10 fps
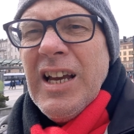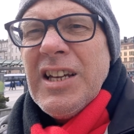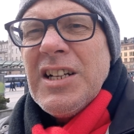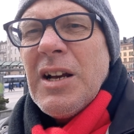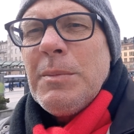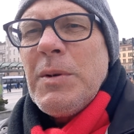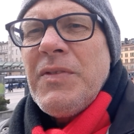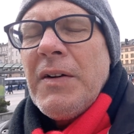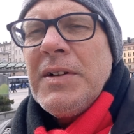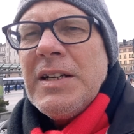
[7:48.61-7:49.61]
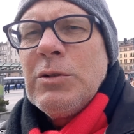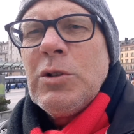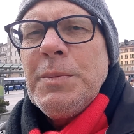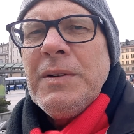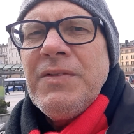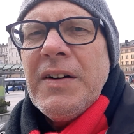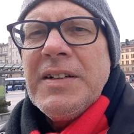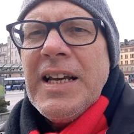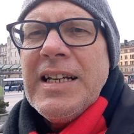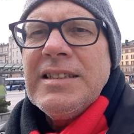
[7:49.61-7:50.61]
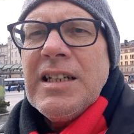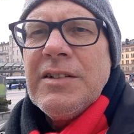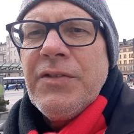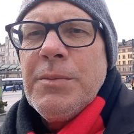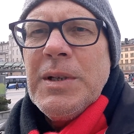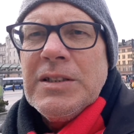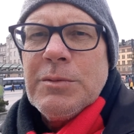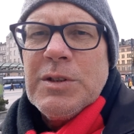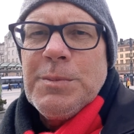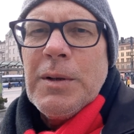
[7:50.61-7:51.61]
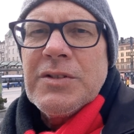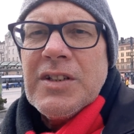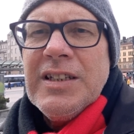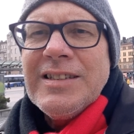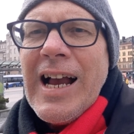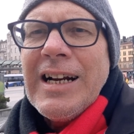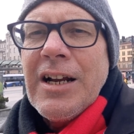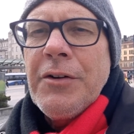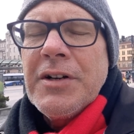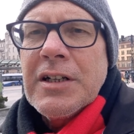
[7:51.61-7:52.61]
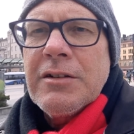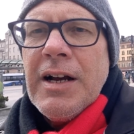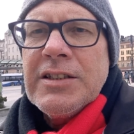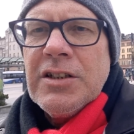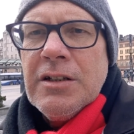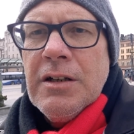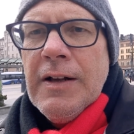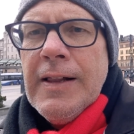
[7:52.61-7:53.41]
it would have been very easy for me to respond to his anger and aggression